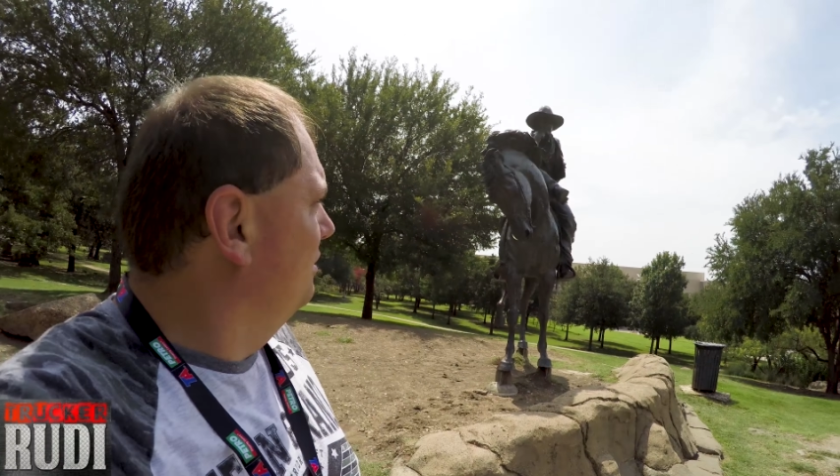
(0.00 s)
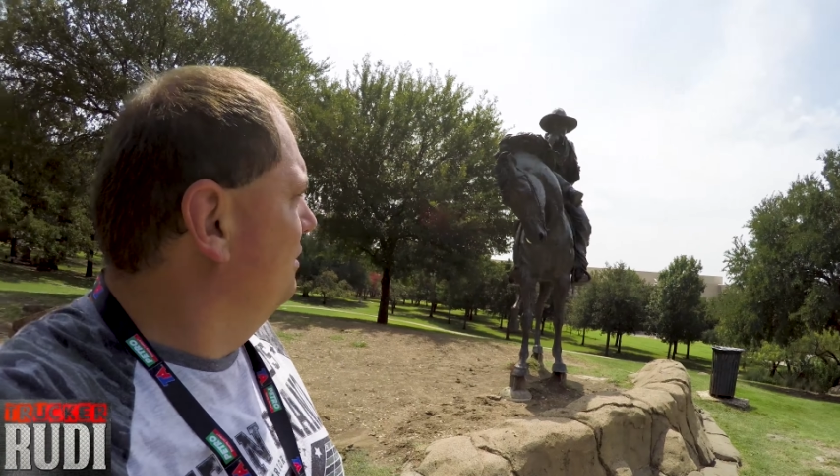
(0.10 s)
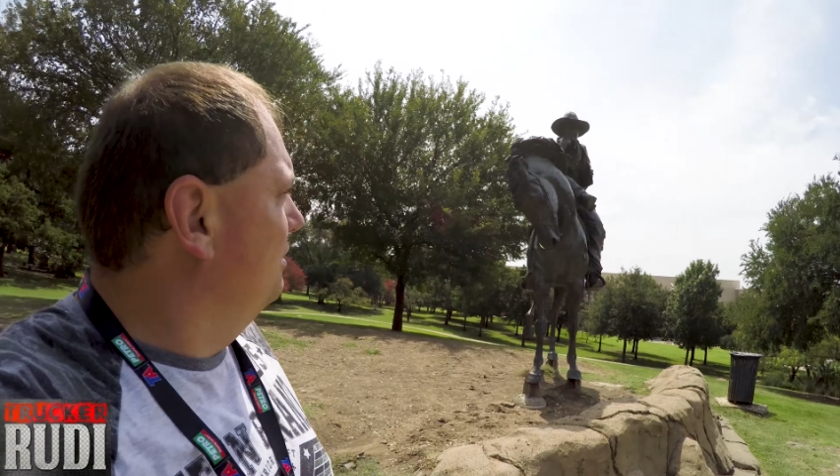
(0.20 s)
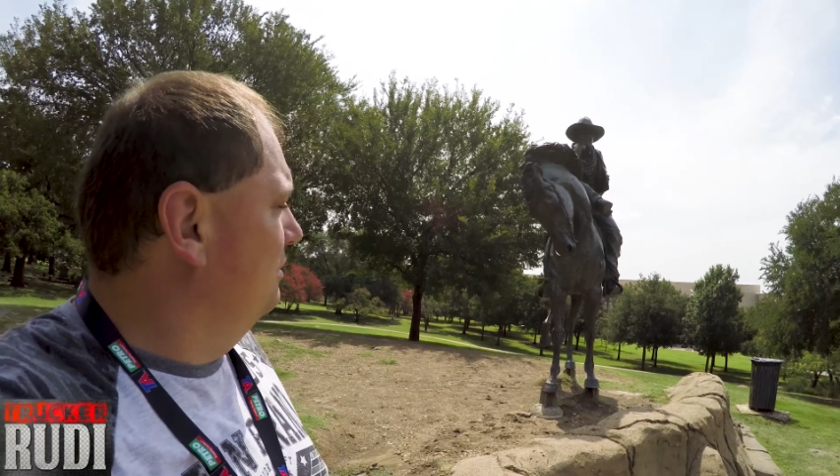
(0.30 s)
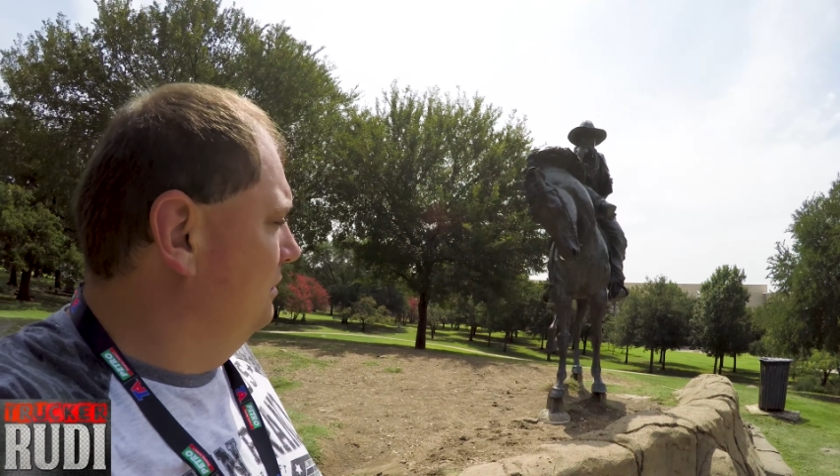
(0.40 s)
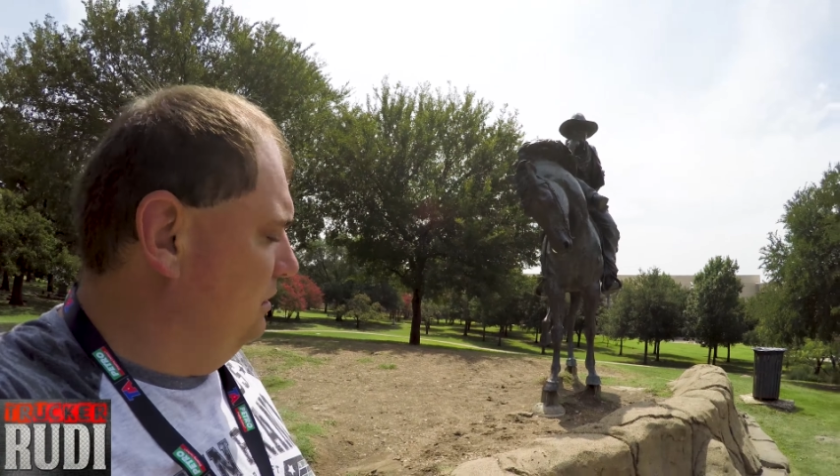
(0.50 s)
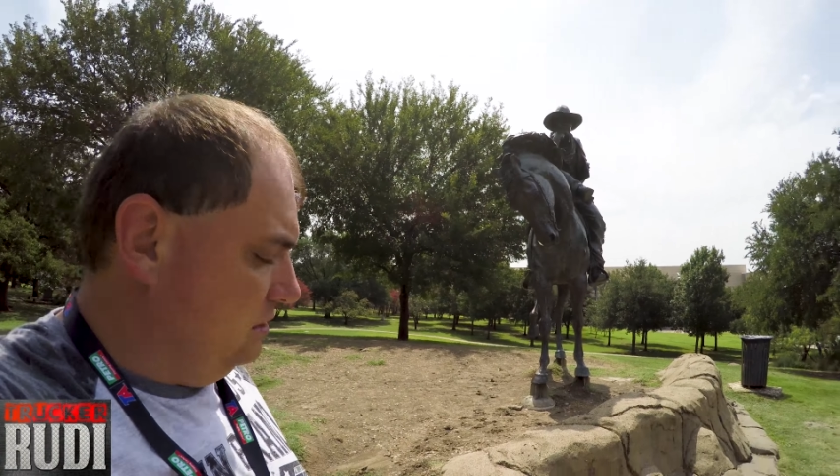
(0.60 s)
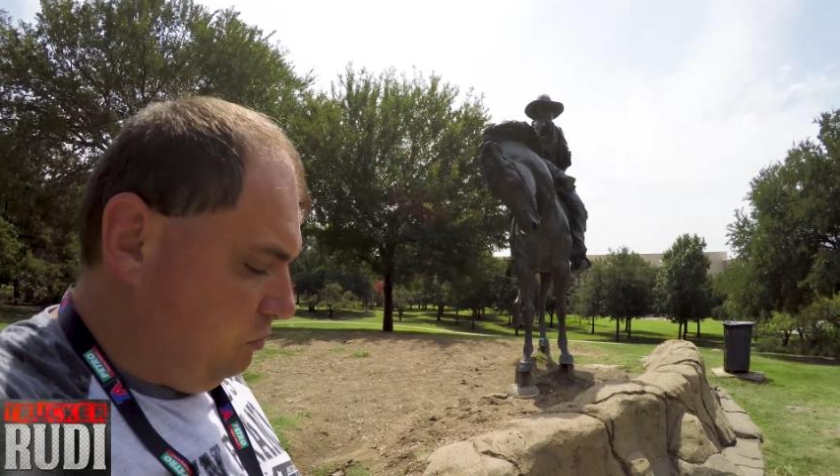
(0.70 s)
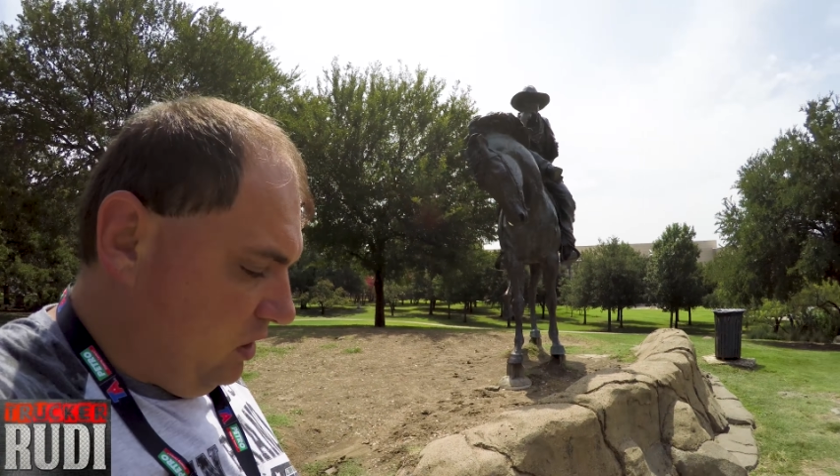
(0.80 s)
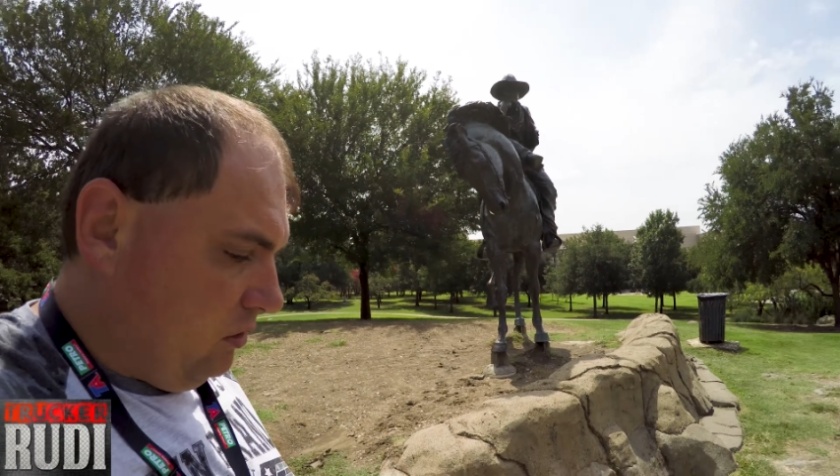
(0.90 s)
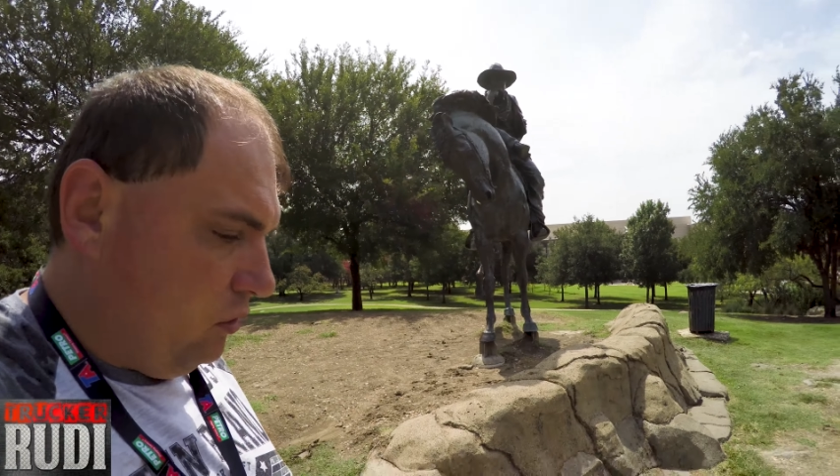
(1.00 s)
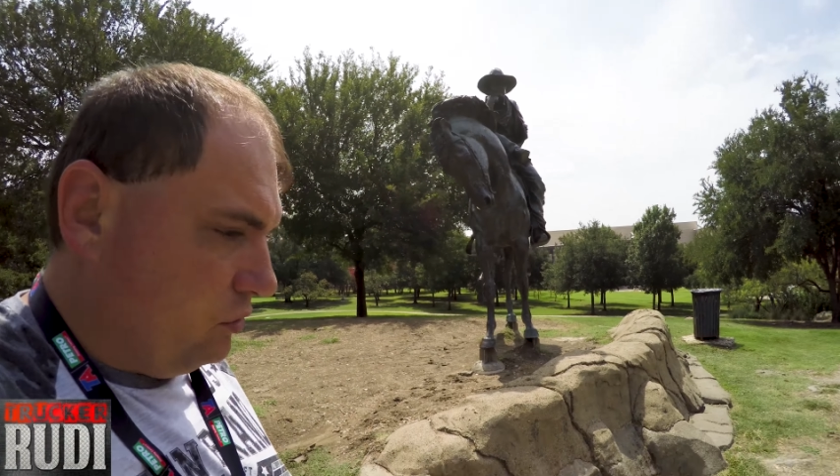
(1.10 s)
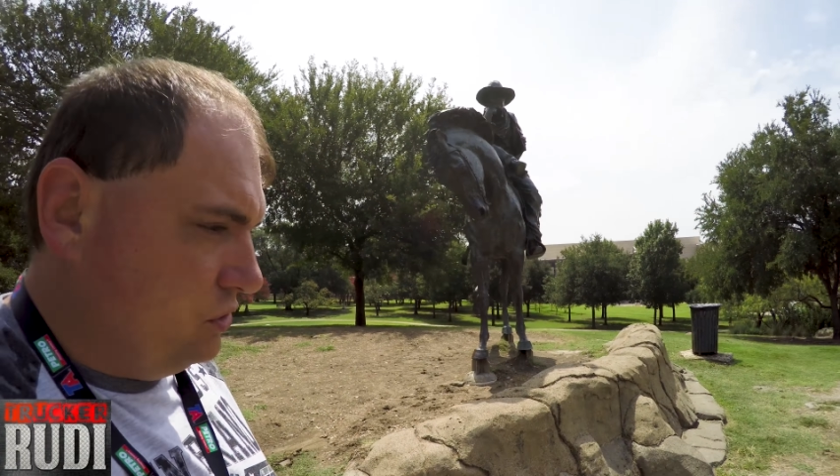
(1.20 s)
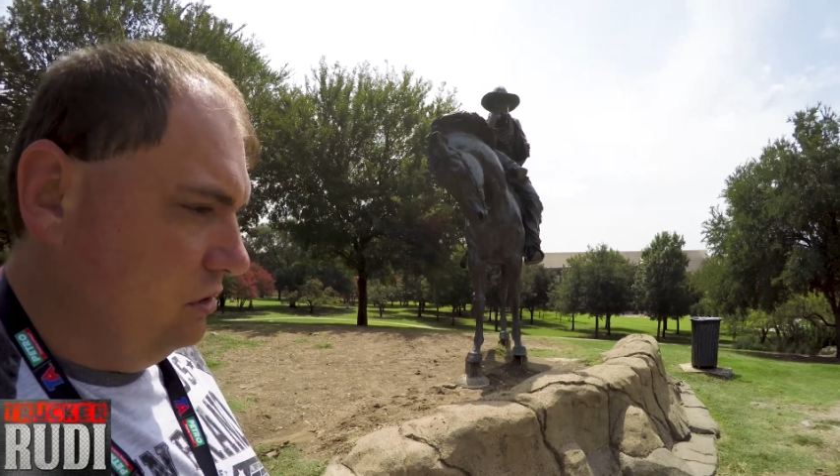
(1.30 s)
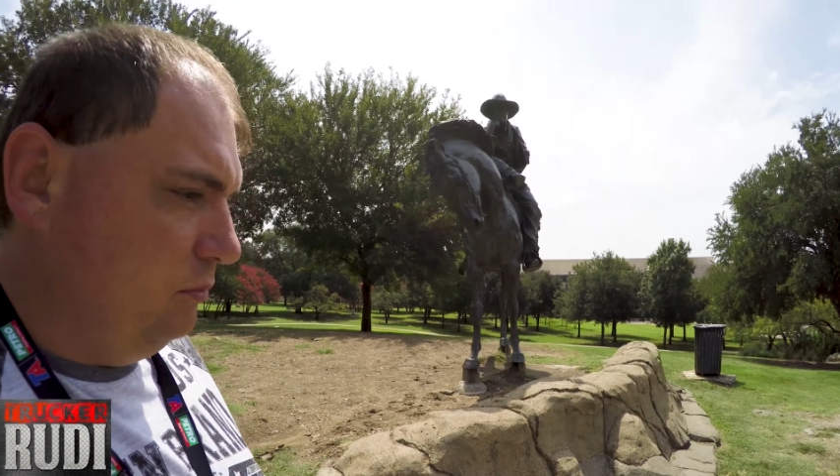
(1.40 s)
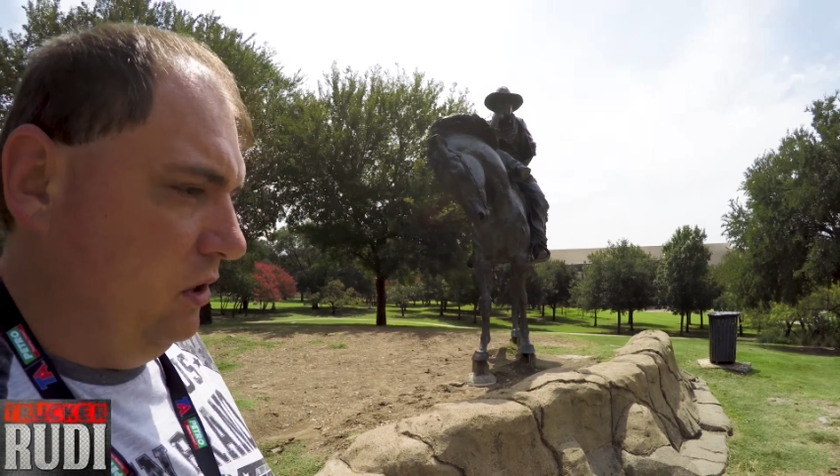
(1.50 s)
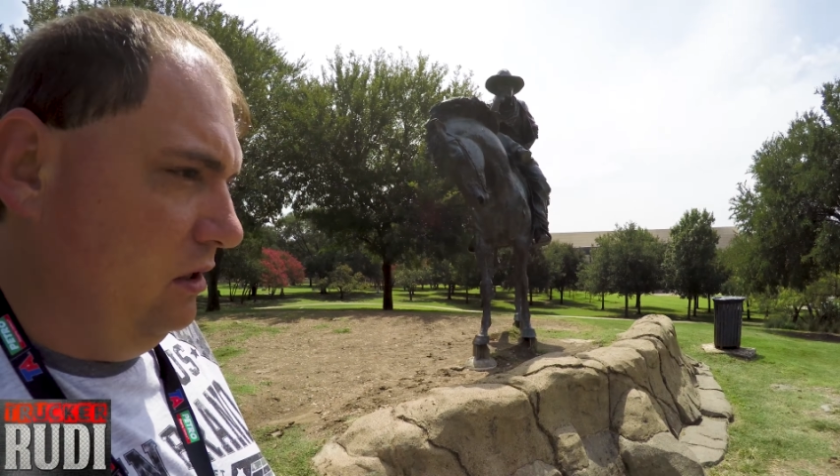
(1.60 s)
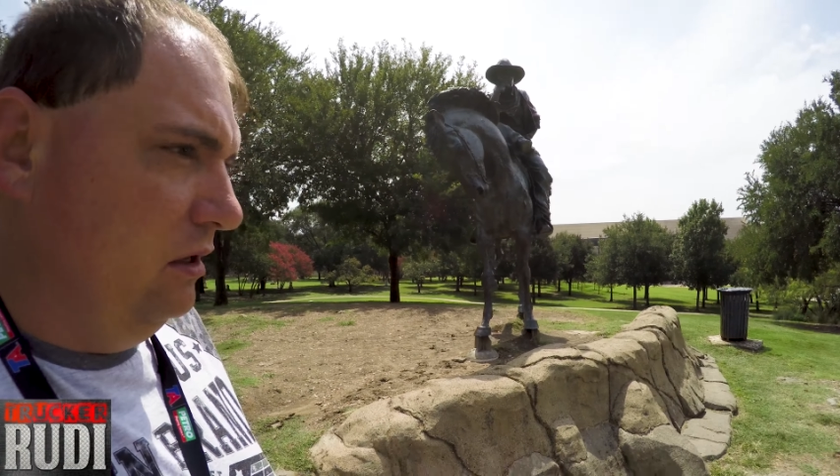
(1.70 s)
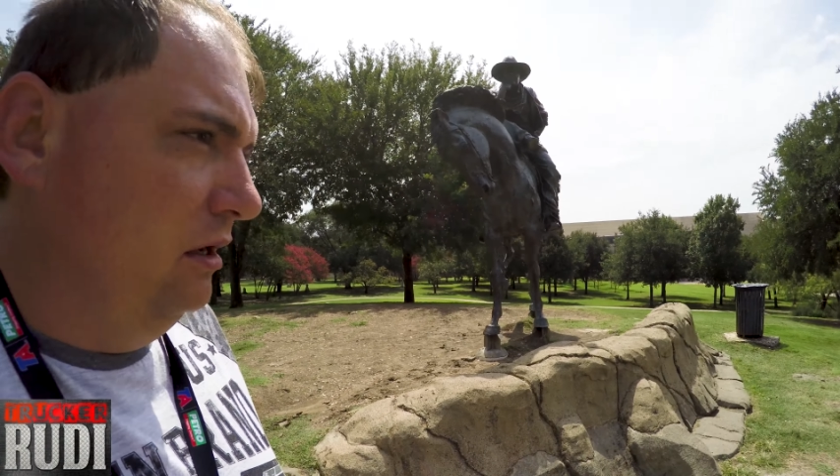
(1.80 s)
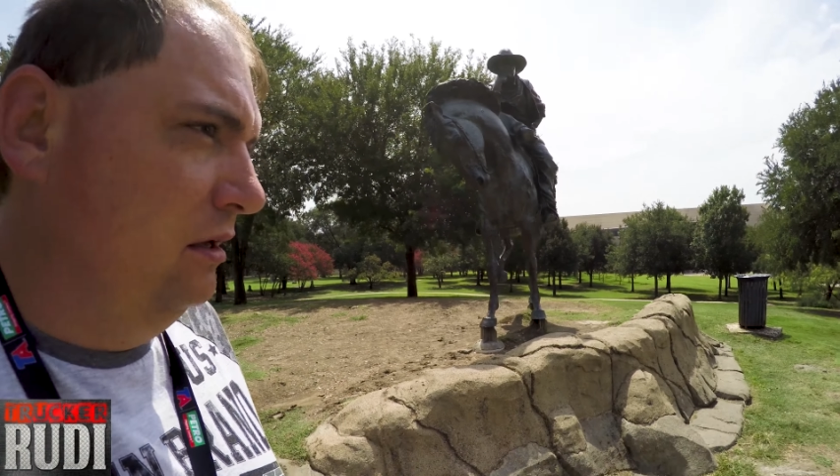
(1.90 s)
Got a nice big horse up here